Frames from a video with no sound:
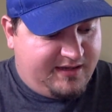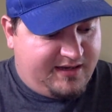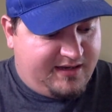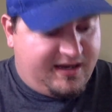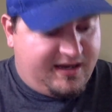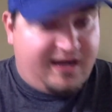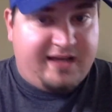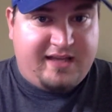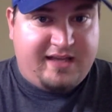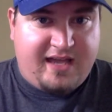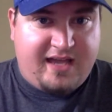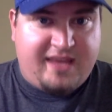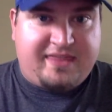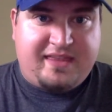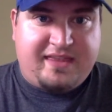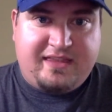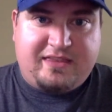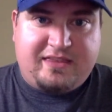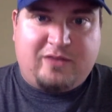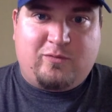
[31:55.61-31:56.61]
I
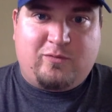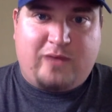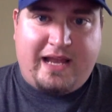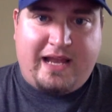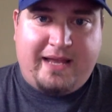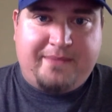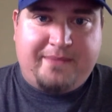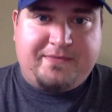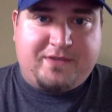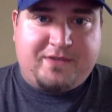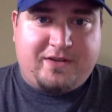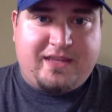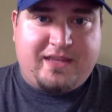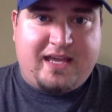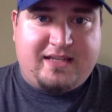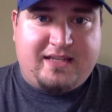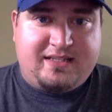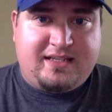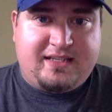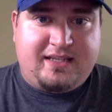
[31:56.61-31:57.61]
think the Rams are
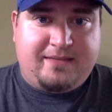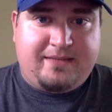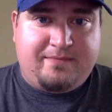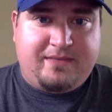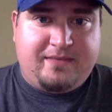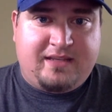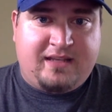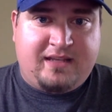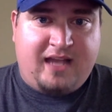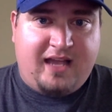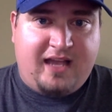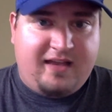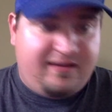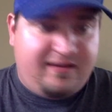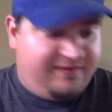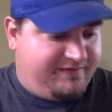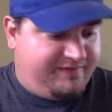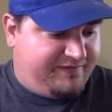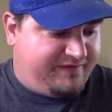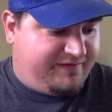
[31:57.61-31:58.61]
that team. And
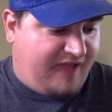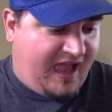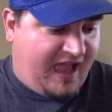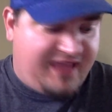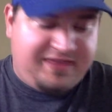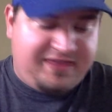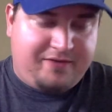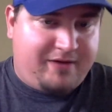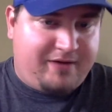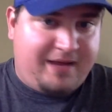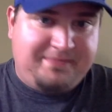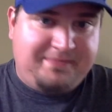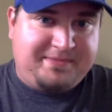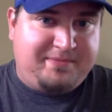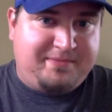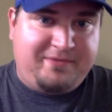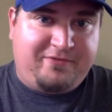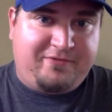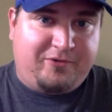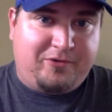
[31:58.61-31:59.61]
I've had the Rams
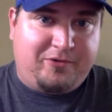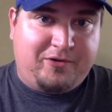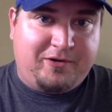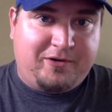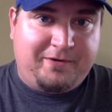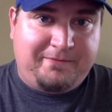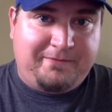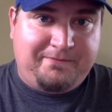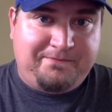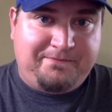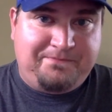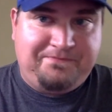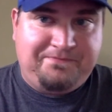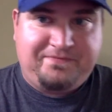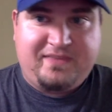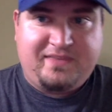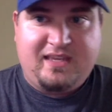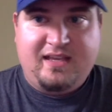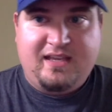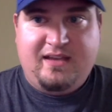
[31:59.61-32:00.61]
before.
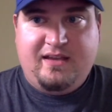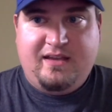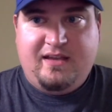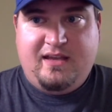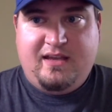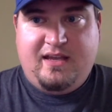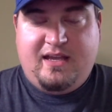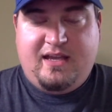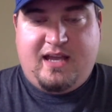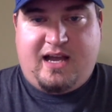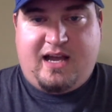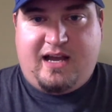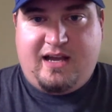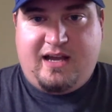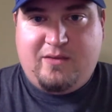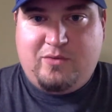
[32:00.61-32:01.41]
I